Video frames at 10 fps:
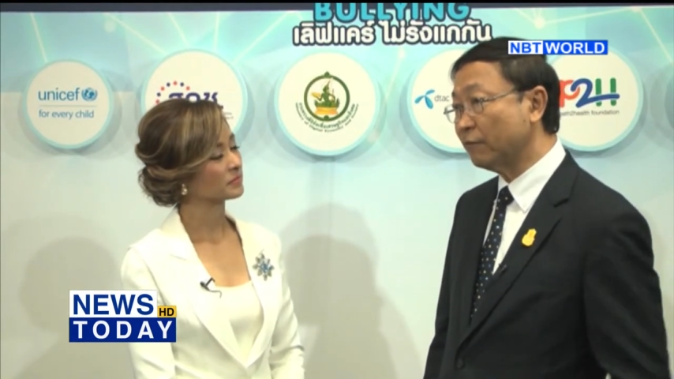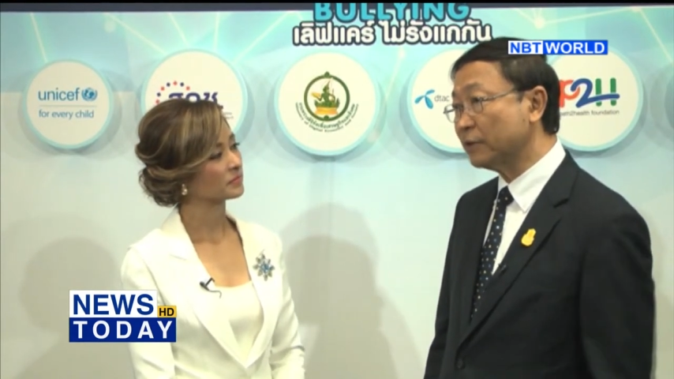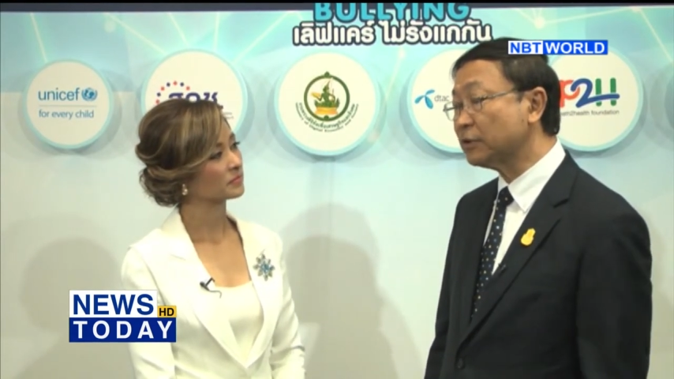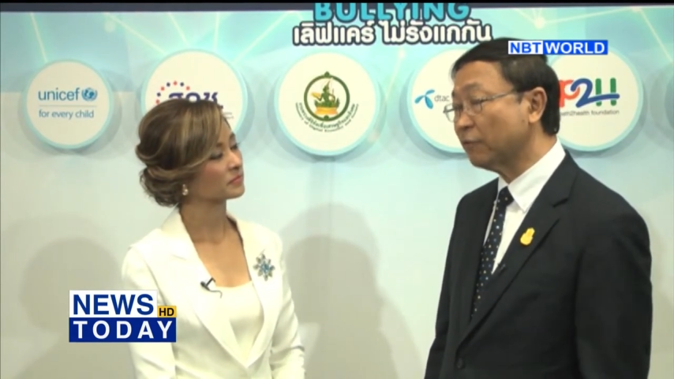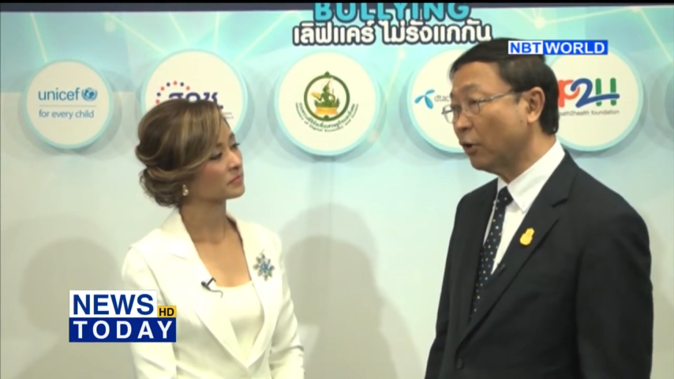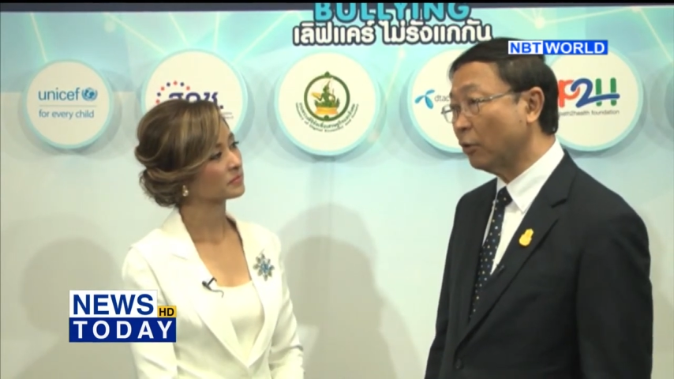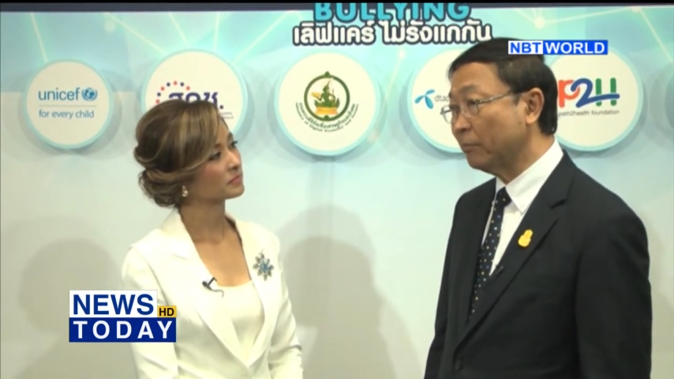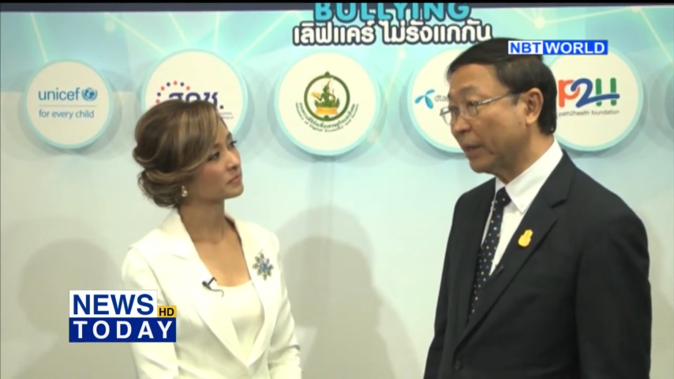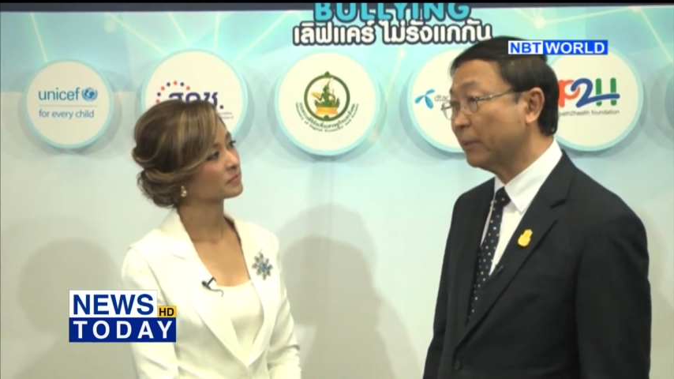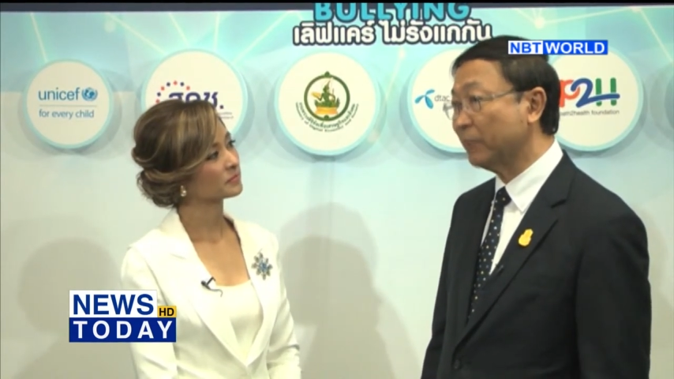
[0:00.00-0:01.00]
Speaker 1: well, first of all,
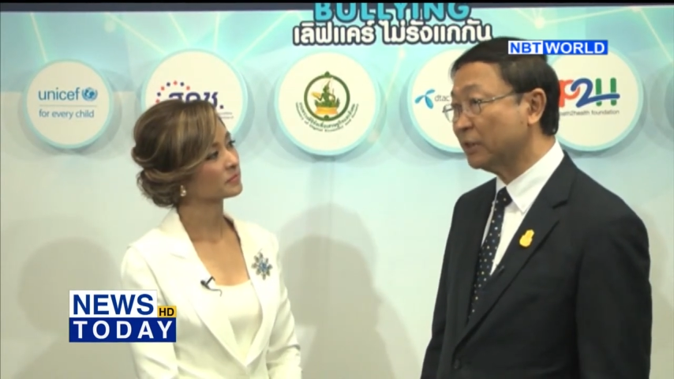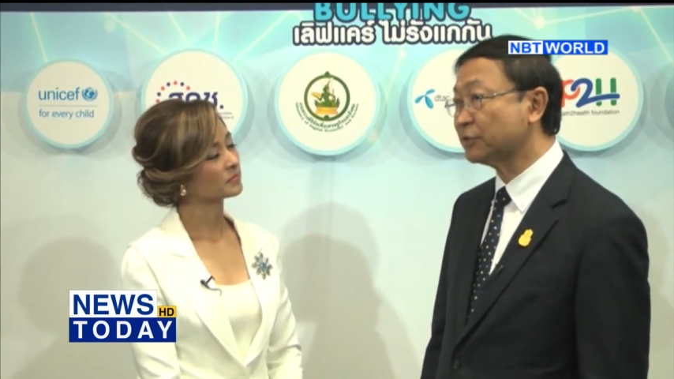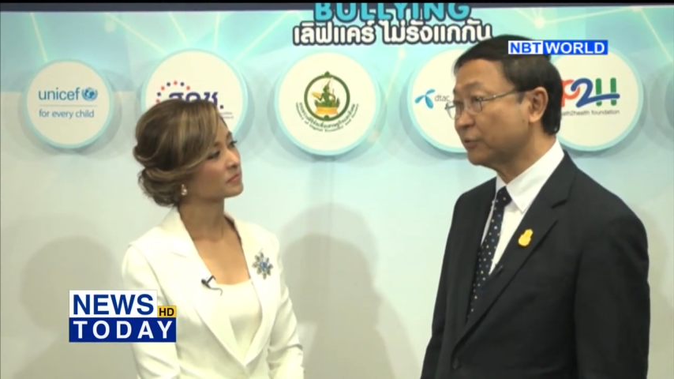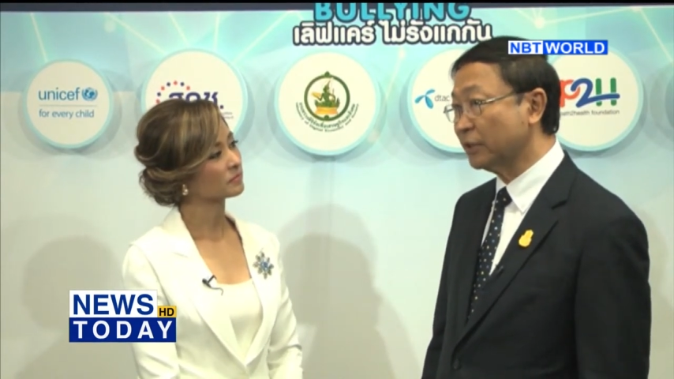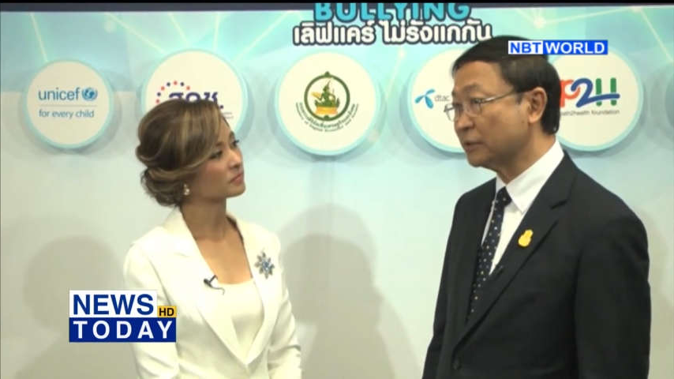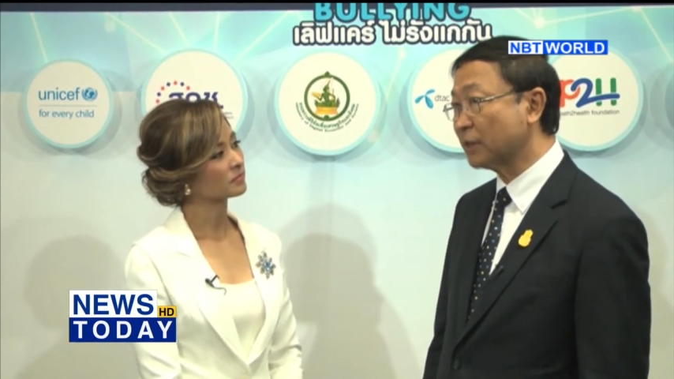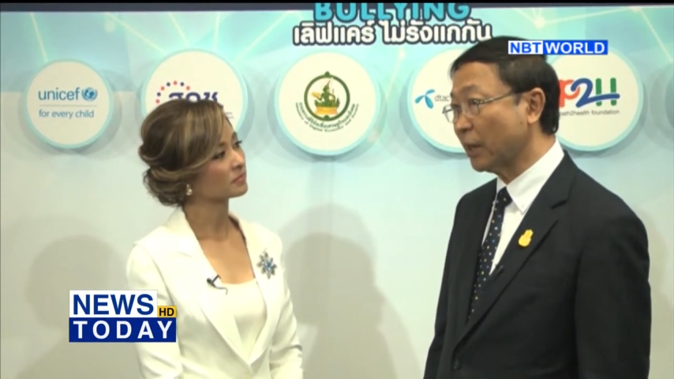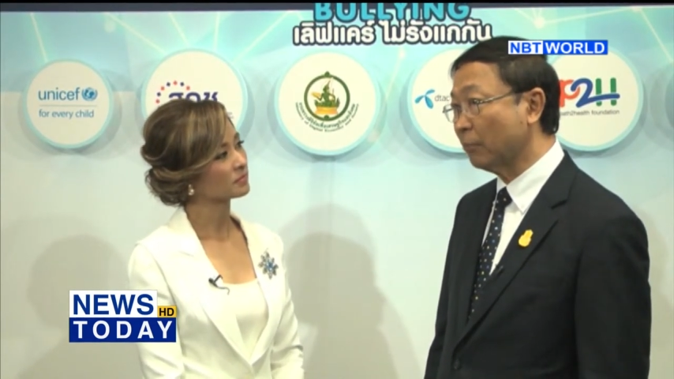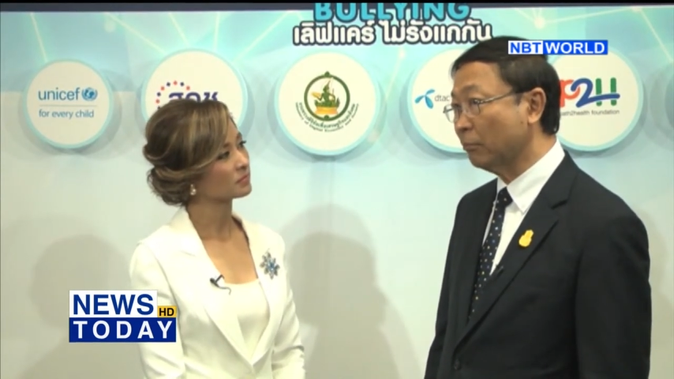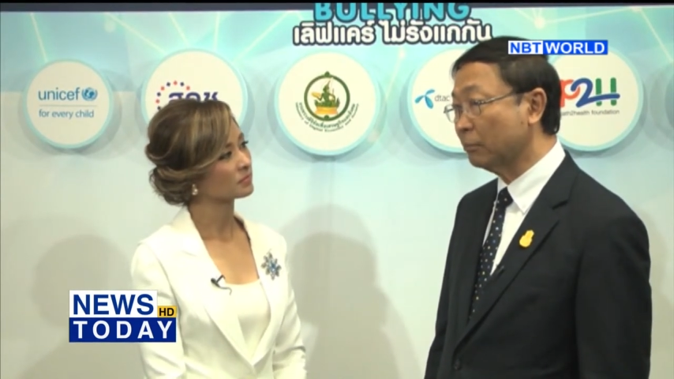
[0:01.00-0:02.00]
many ministries
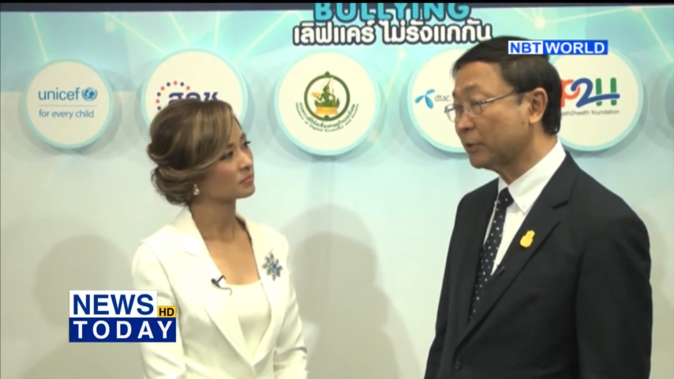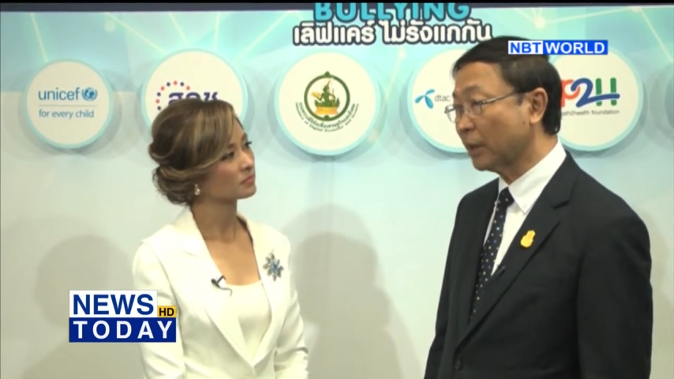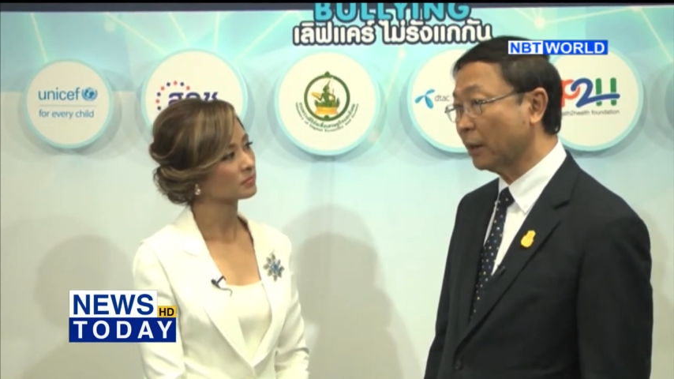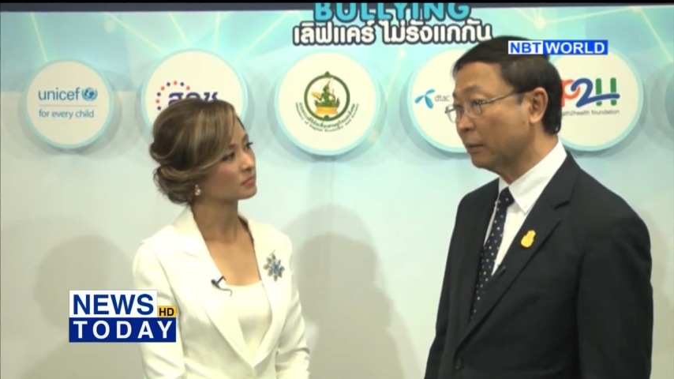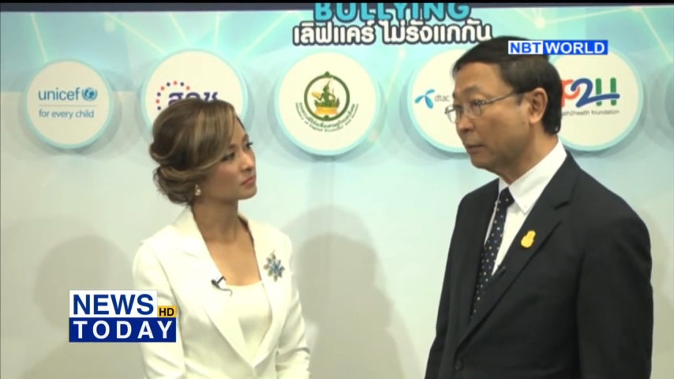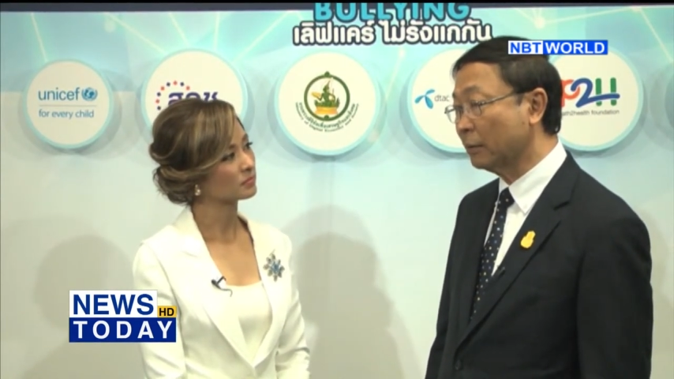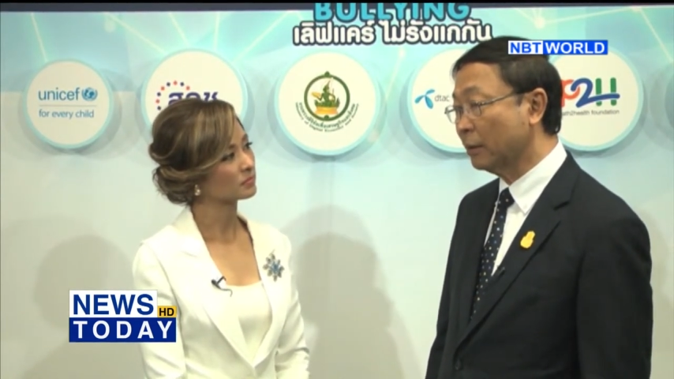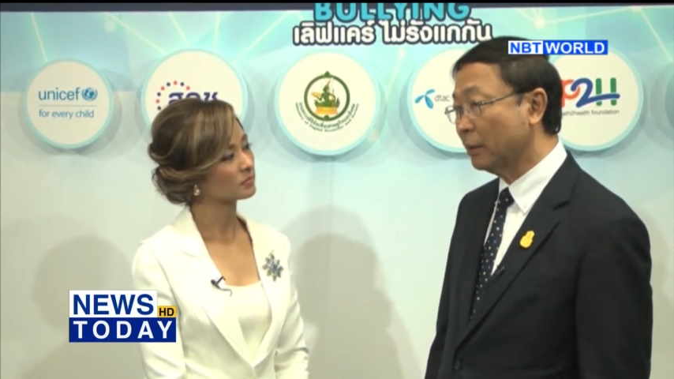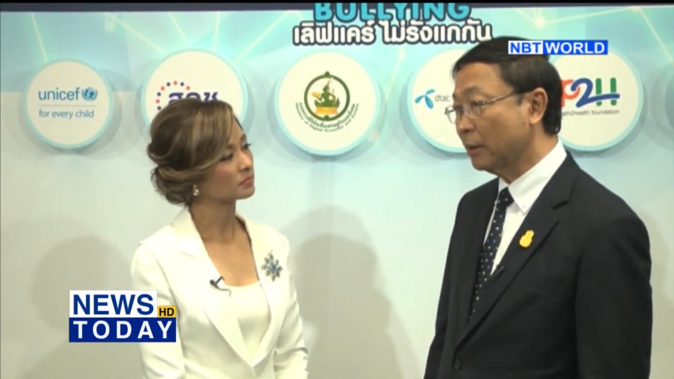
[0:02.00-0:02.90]
can, can